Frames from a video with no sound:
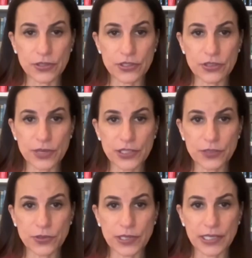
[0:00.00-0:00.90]
known as an arrest
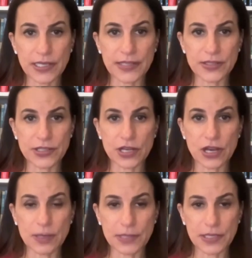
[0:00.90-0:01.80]
warrant. That's just
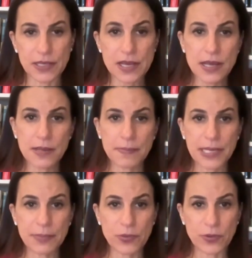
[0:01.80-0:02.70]
common
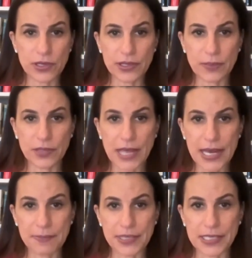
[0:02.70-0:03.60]
paperwork that will
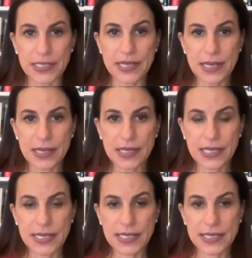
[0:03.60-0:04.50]
happen
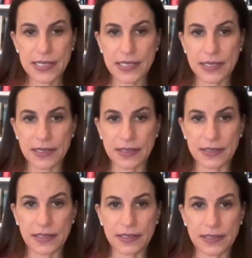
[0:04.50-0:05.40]
in an
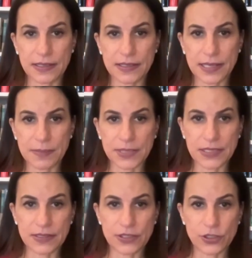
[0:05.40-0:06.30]

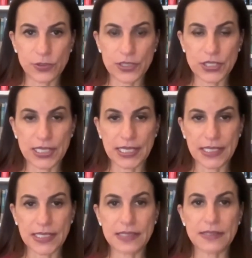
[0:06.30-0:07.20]
indictment situation like
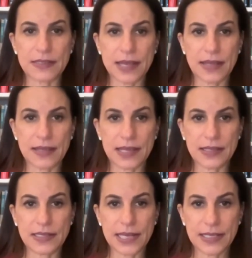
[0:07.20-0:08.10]
this. And
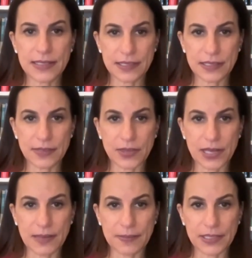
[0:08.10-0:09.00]
then the next thing that will
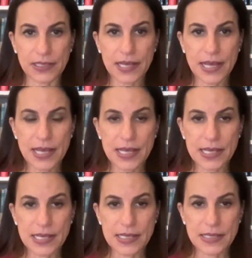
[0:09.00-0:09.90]
happen
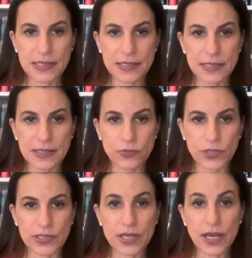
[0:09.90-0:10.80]
is
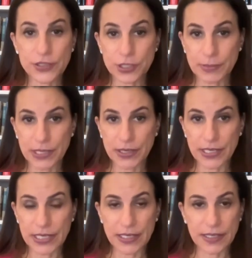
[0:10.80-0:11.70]
what is
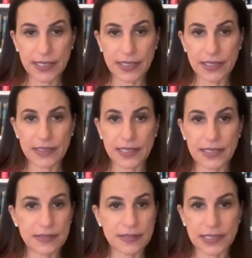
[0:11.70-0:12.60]
customary in
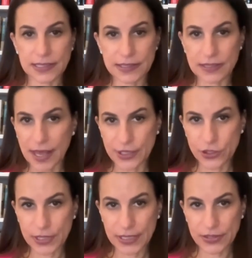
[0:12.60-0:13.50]
cases like this, not
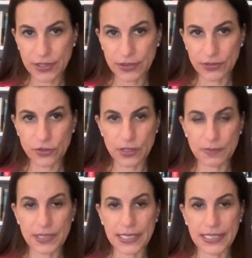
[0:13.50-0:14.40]
treating Donald
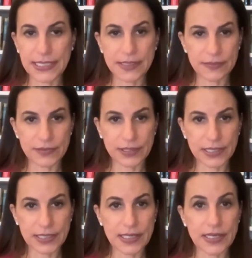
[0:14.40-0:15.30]
Trump any differently
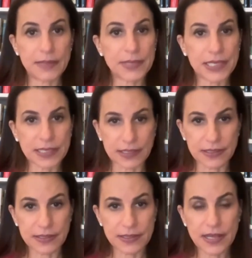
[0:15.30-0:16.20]
than anybody
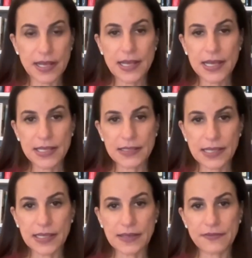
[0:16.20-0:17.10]
else, is
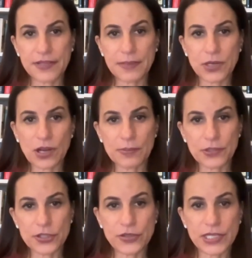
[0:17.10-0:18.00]
they give him an
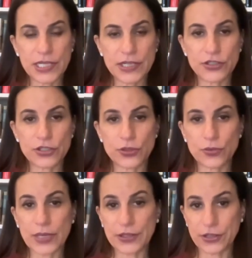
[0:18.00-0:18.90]
opportunity to
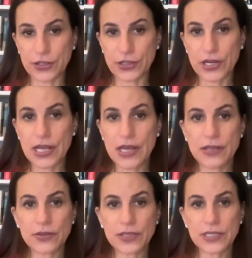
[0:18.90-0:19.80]
surrender.
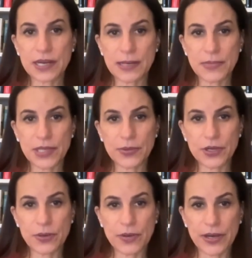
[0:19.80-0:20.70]
The only time they
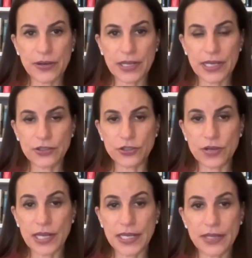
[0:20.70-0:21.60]
would go out and
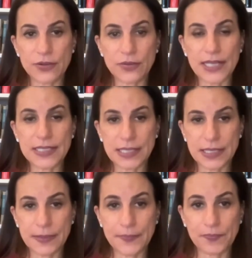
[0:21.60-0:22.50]
try and arrest
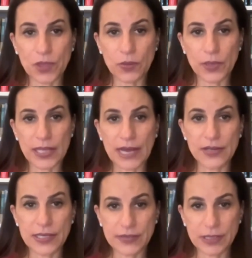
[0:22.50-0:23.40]
him
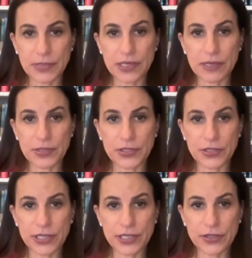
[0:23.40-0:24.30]
without giving him an
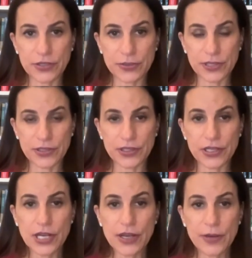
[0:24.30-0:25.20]
opportunity to
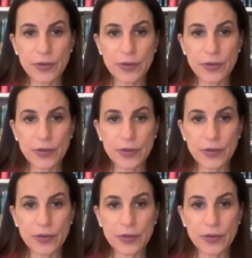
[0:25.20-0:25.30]
surrender